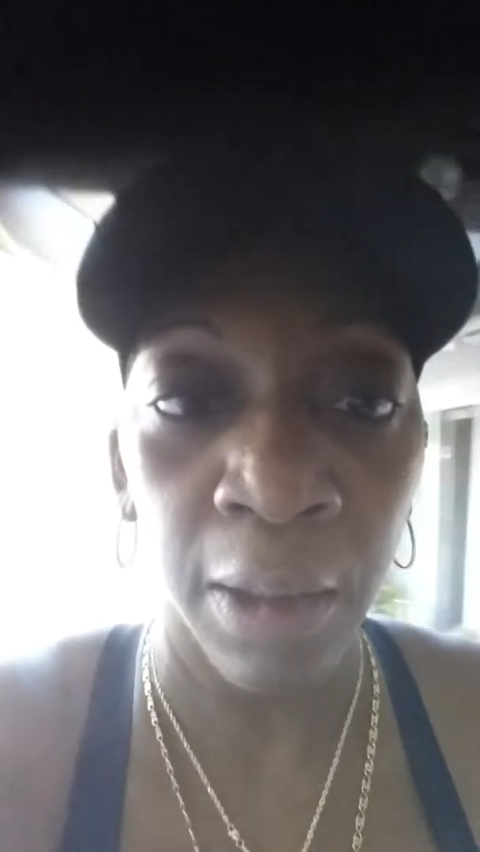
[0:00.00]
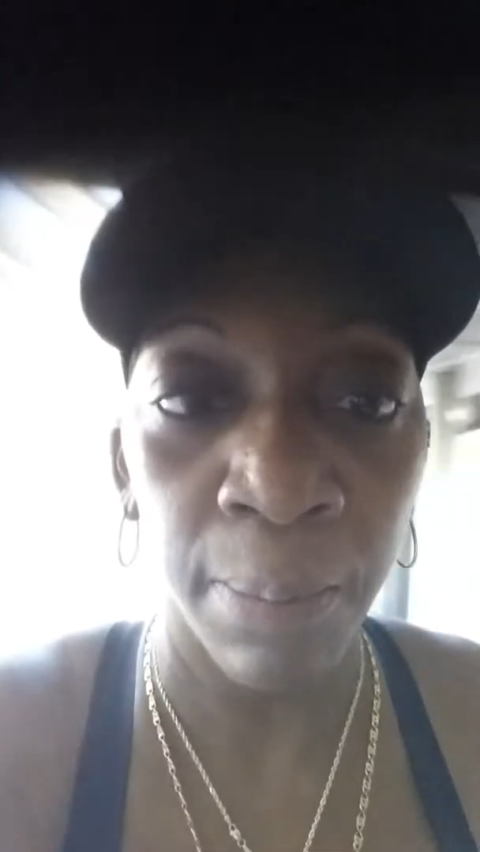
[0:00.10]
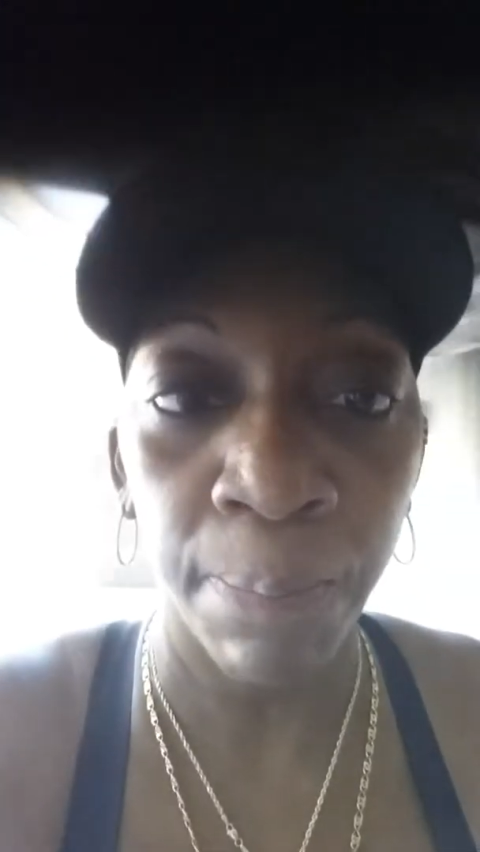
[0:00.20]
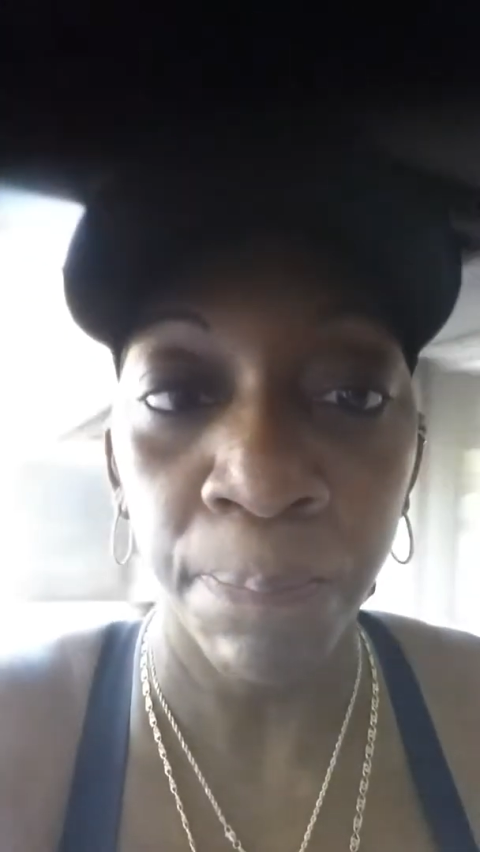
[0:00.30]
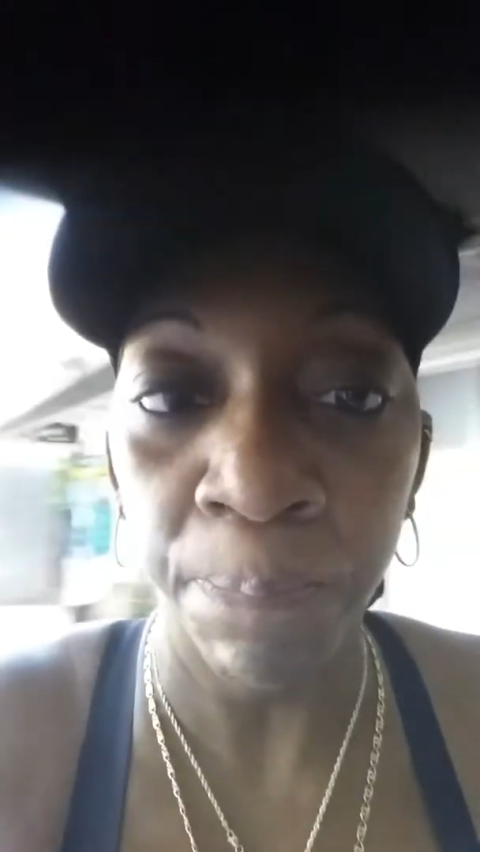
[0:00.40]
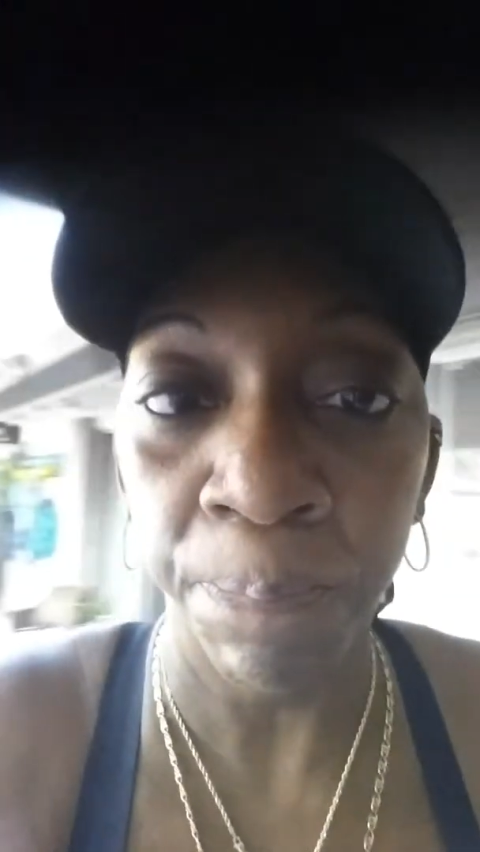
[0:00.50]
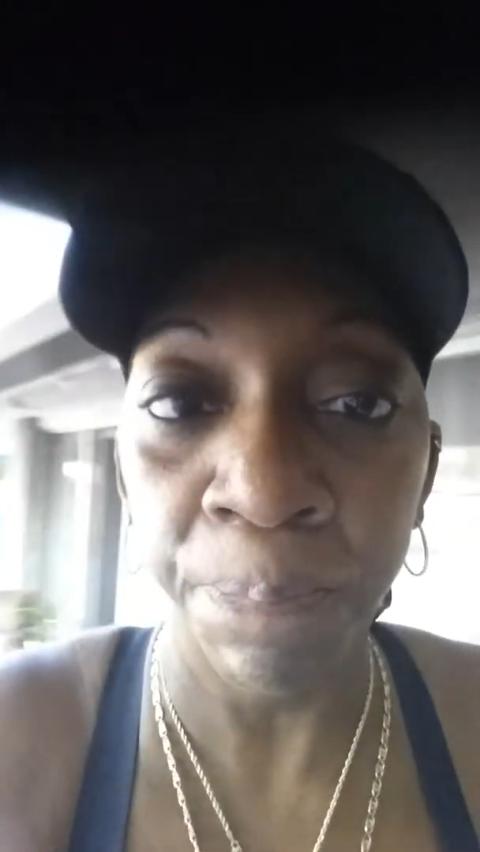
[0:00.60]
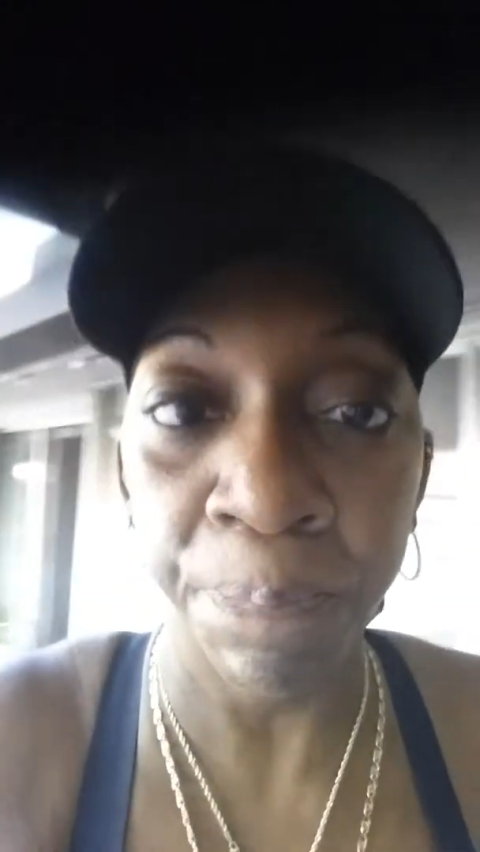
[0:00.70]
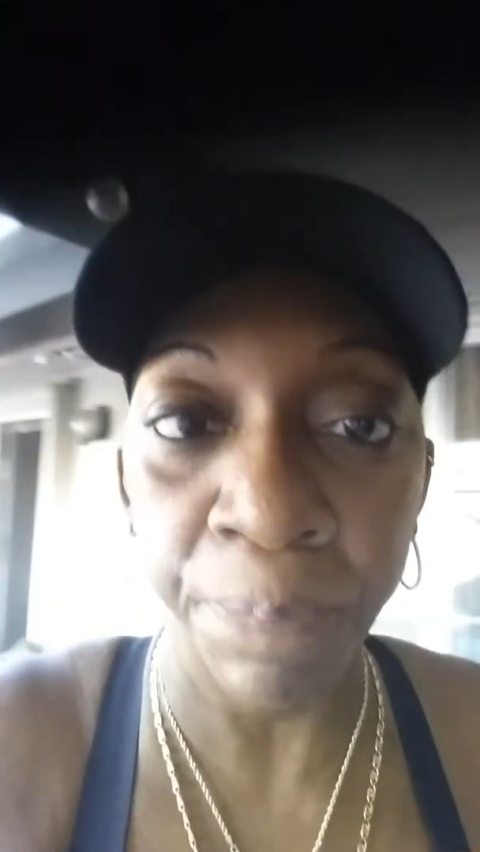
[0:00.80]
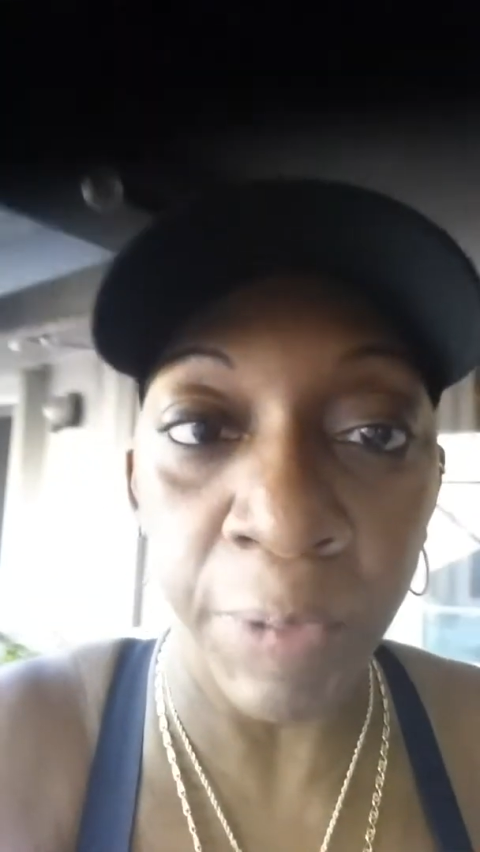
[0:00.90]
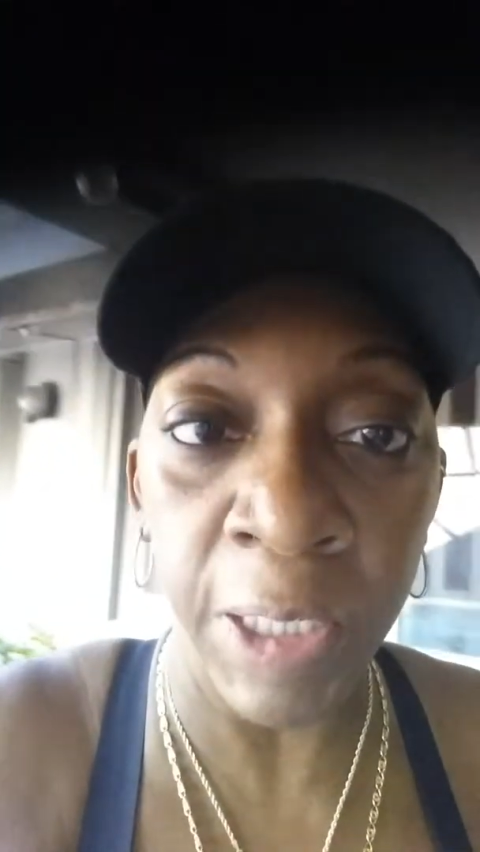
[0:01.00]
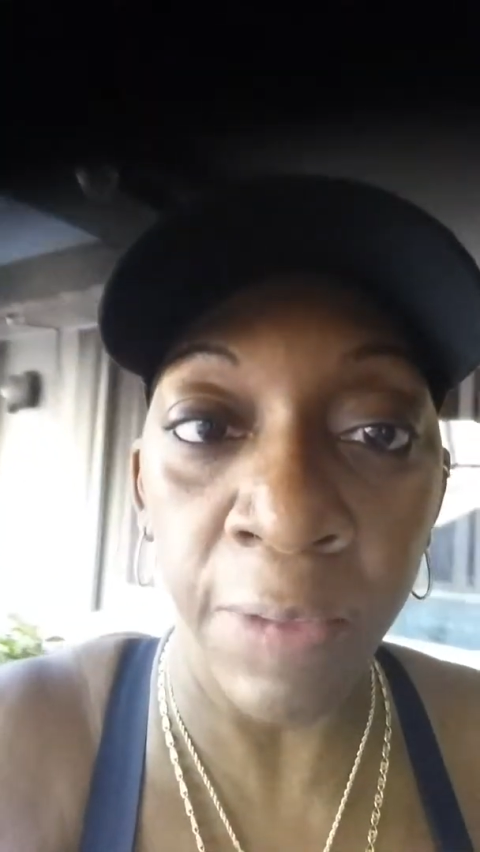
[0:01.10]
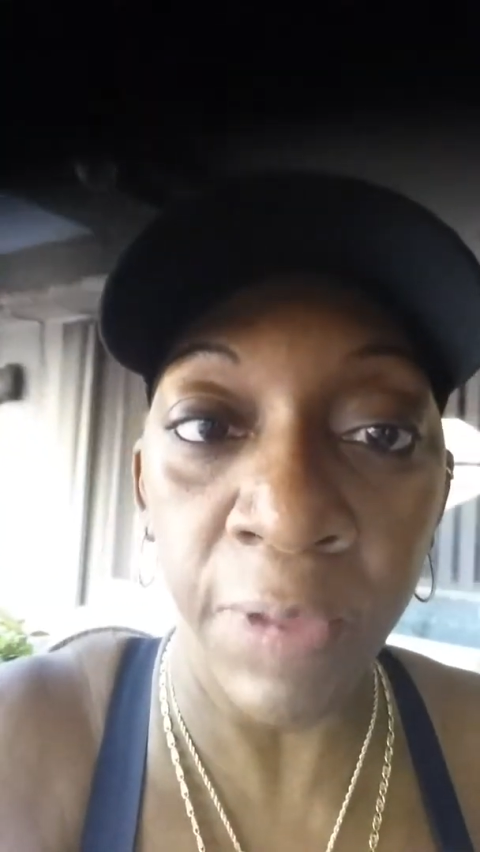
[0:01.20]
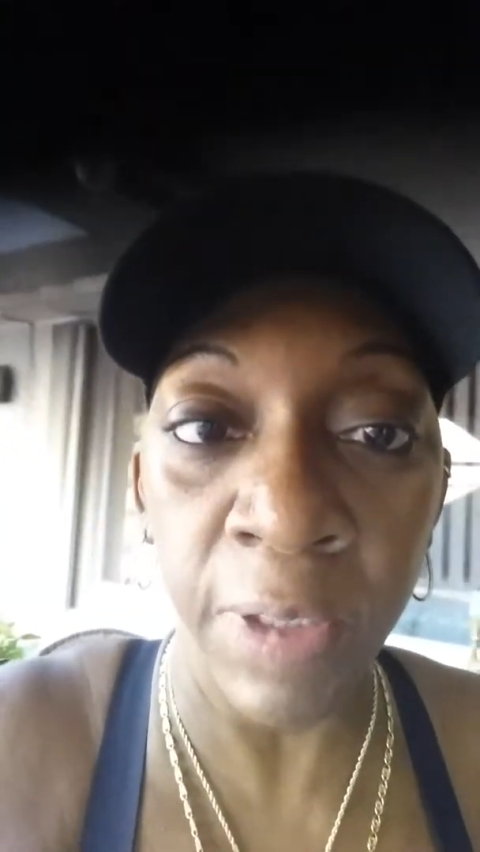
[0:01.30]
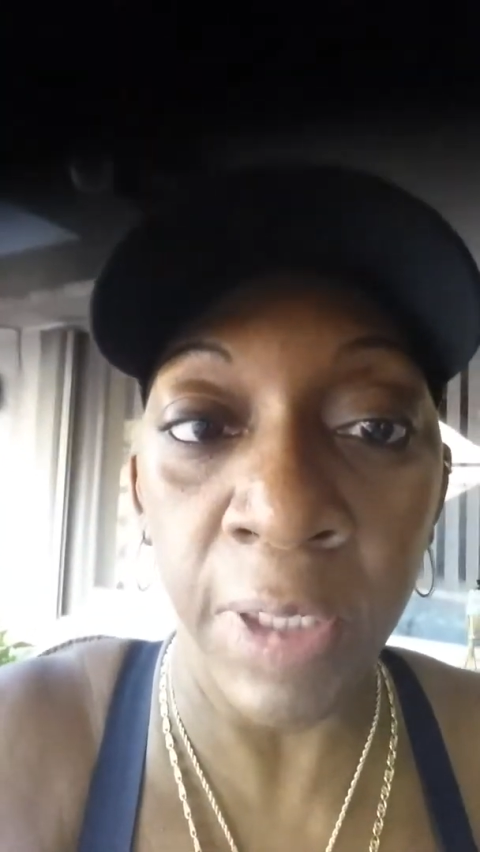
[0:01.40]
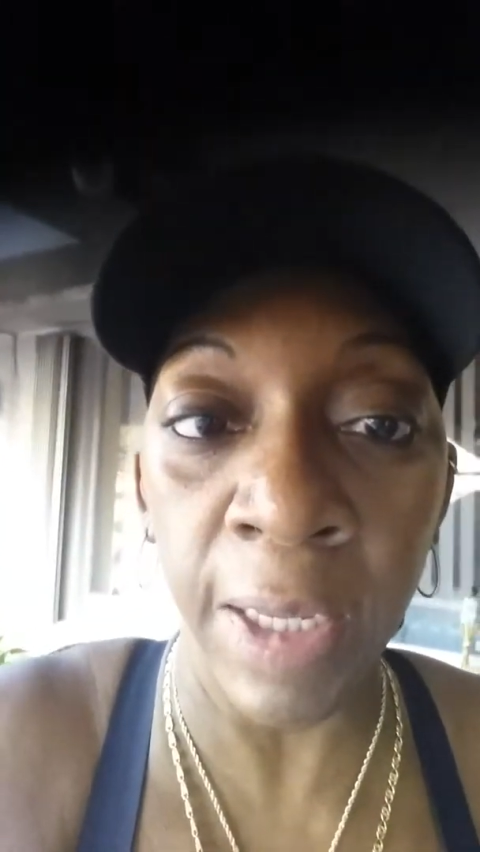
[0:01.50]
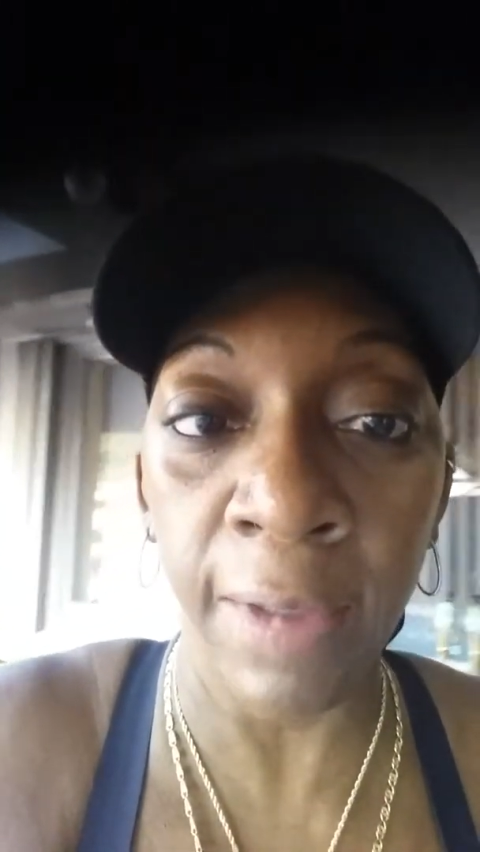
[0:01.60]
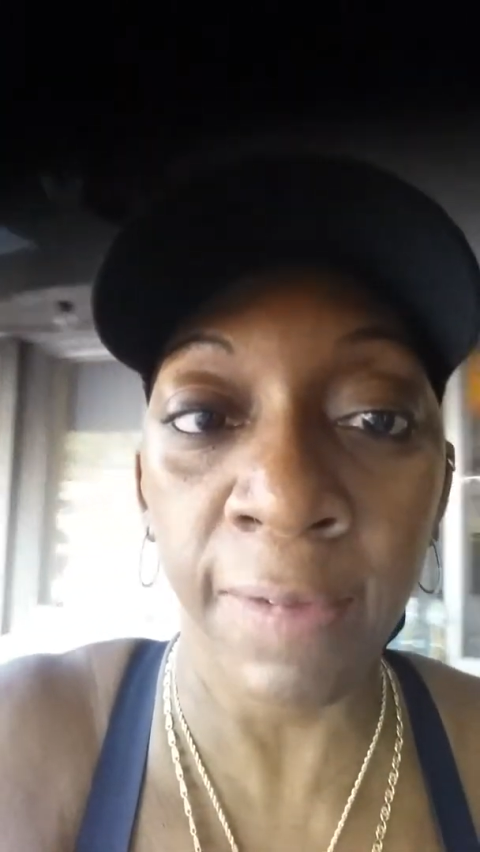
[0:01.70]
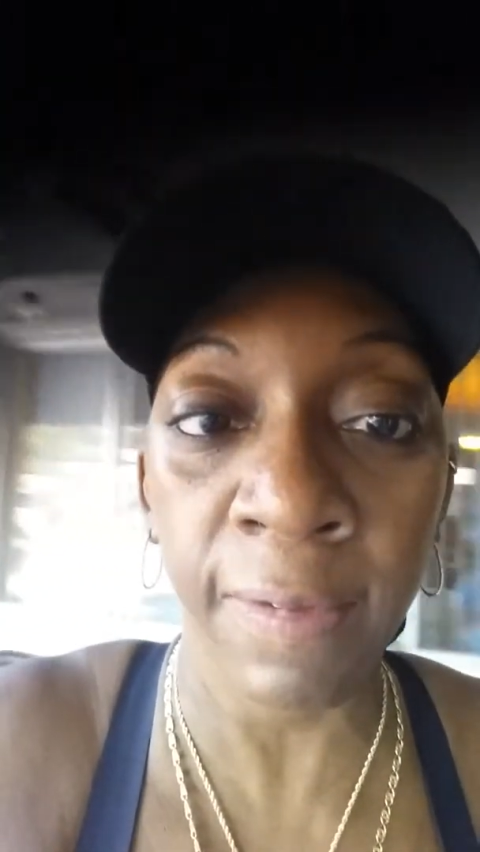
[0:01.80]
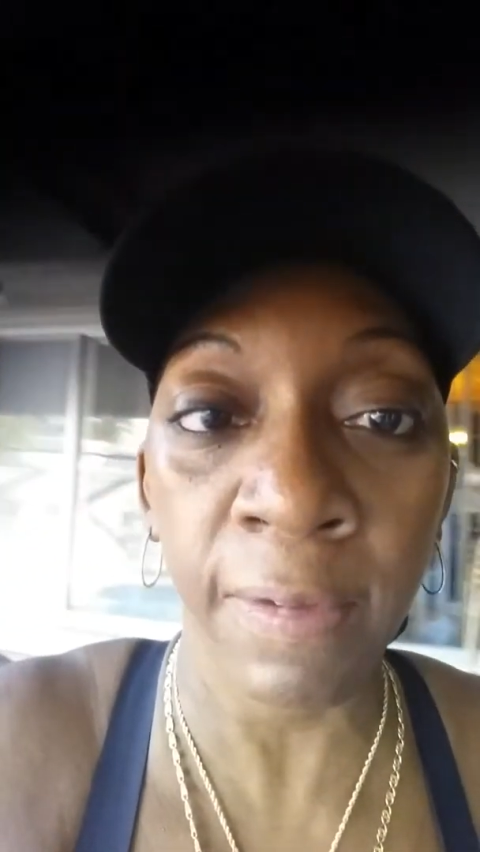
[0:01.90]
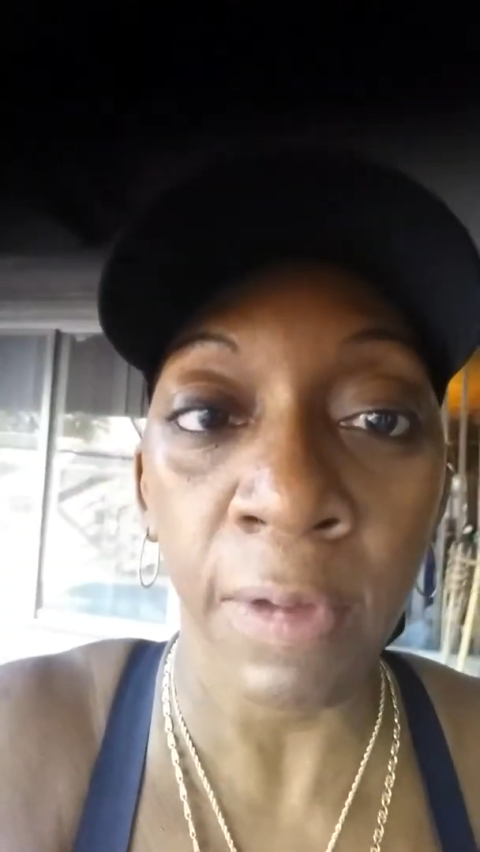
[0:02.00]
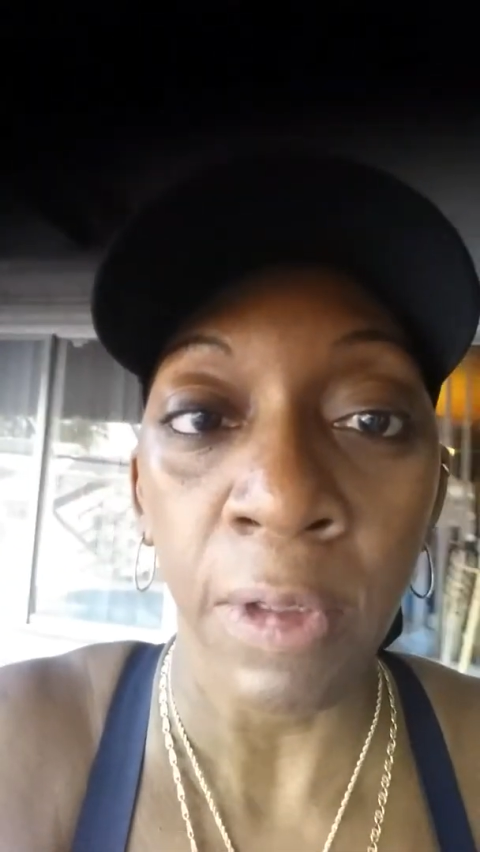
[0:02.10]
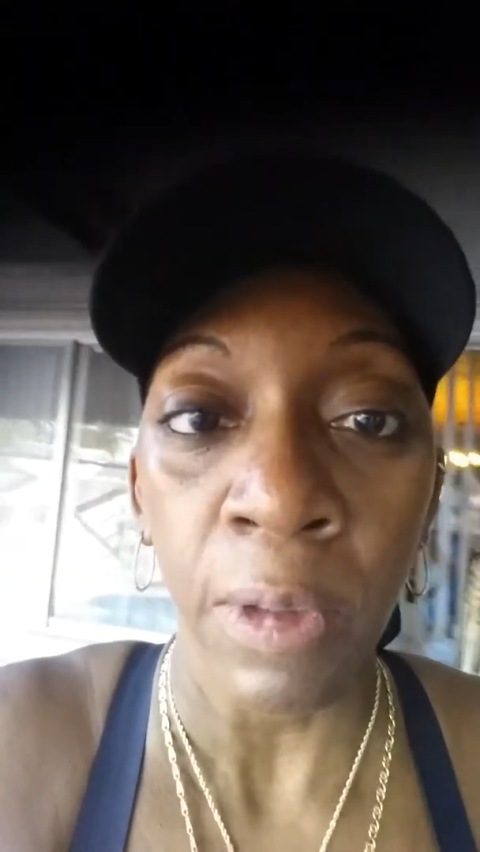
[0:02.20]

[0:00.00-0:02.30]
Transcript: um, in the next,